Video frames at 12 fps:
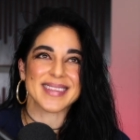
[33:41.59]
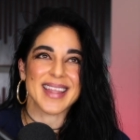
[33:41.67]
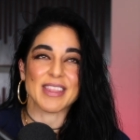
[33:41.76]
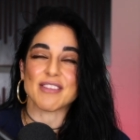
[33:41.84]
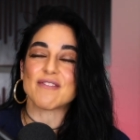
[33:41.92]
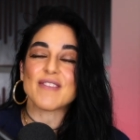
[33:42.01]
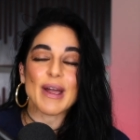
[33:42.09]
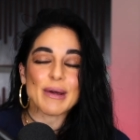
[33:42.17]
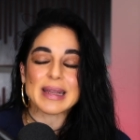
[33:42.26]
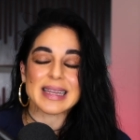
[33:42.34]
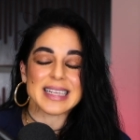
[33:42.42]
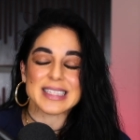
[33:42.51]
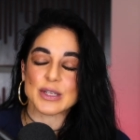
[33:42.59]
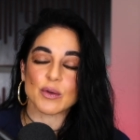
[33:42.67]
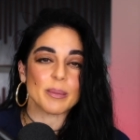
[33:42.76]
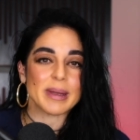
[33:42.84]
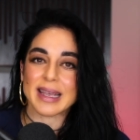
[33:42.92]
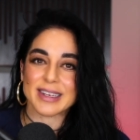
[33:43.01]
at the very least, you
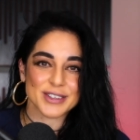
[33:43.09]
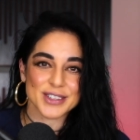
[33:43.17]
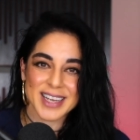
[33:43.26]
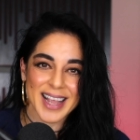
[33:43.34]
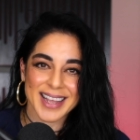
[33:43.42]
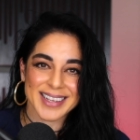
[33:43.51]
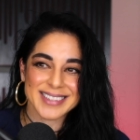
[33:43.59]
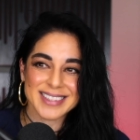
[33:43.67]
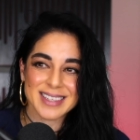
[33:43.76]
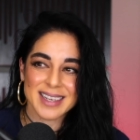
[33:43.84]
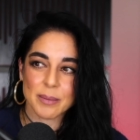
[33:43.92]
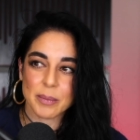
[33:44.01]
will be entertained